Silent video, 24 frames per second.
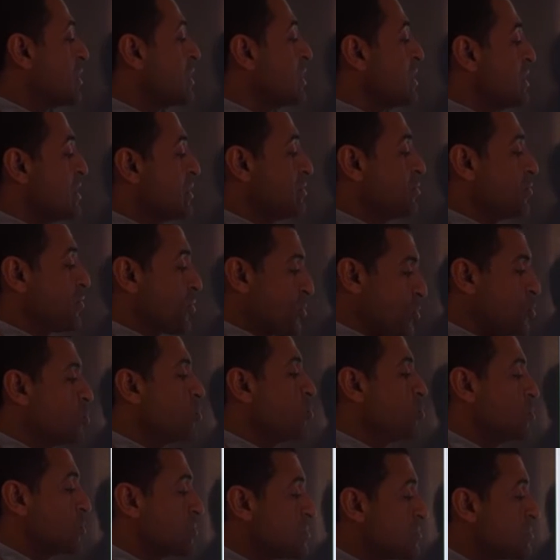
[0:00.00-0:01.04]
eat
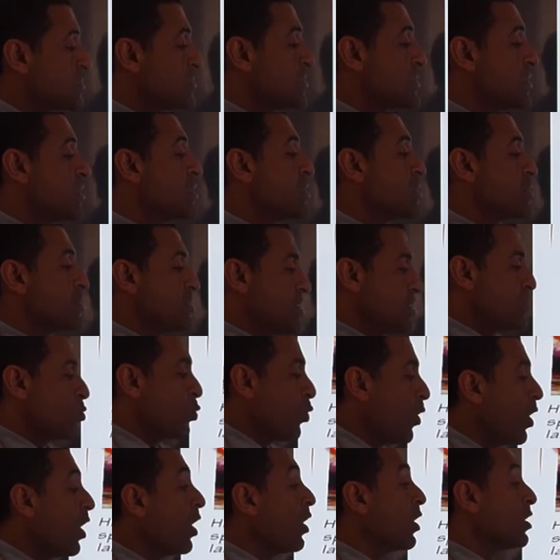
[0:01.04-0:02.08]
fruit. They
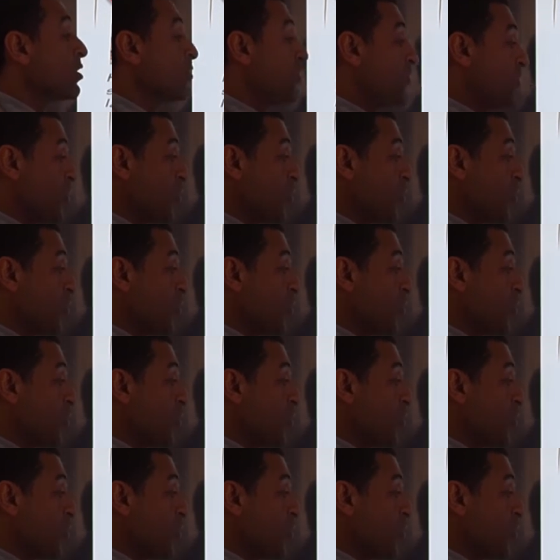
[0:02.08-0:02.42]
walk